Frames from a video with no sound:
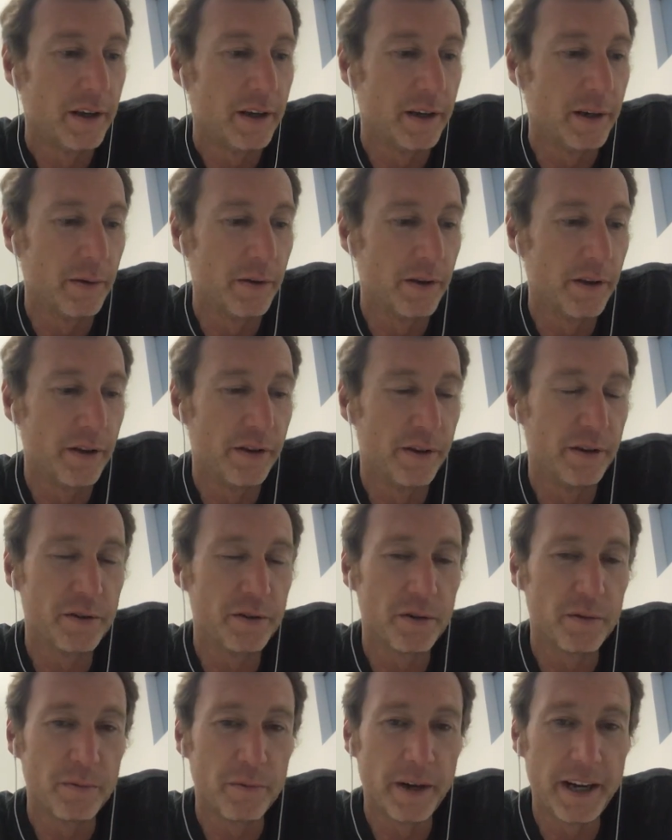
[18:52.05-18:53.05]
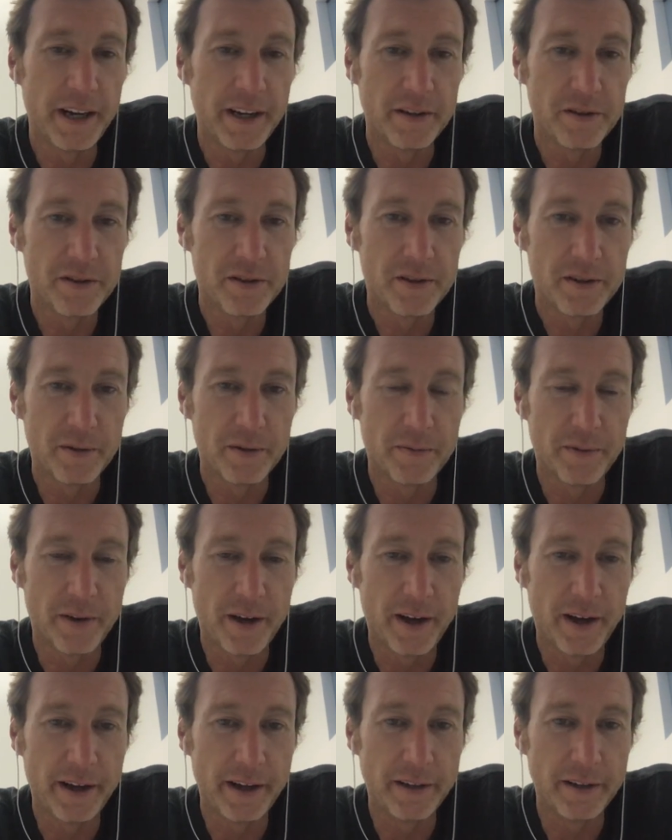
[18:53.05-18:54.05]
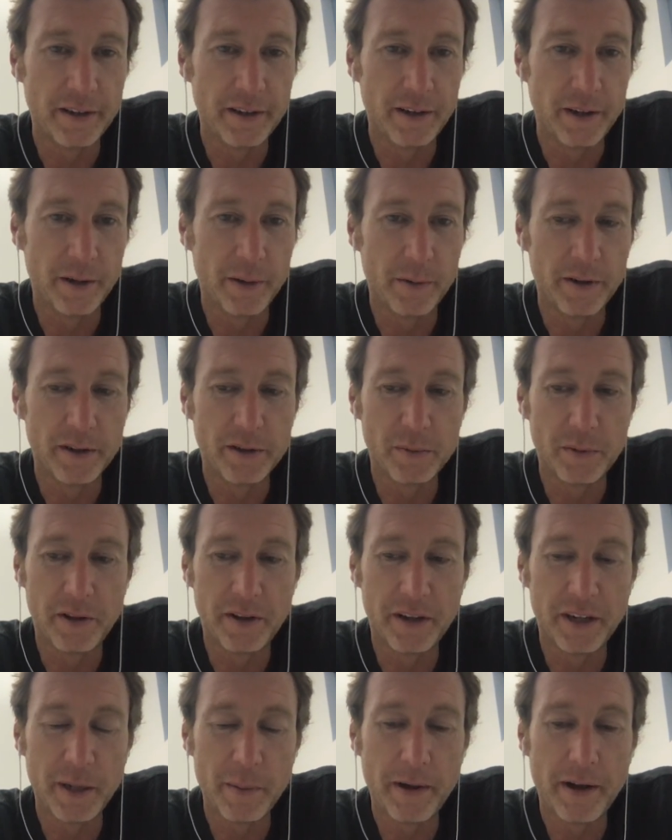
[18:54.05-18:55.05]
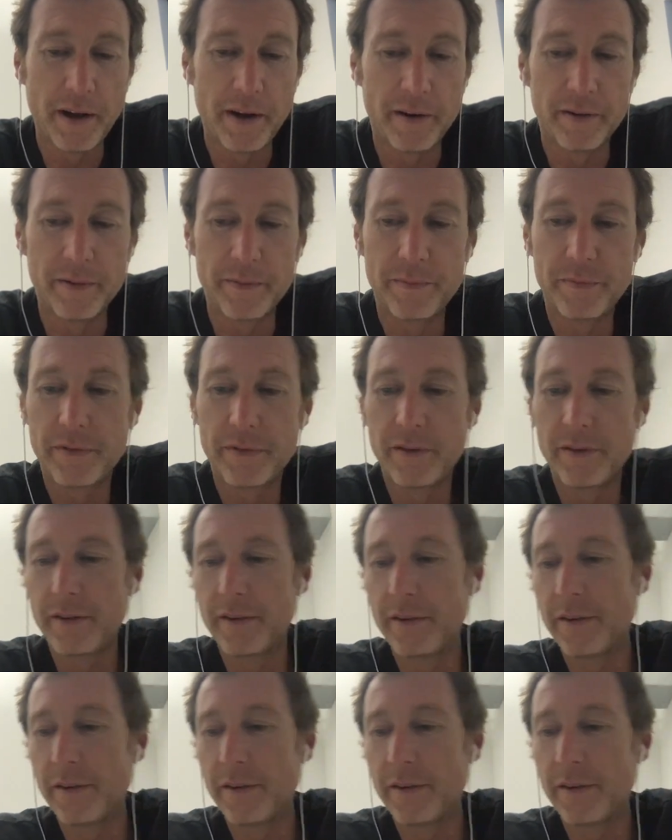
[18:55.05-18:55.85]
you know, that there's a race to find, you know, as we think about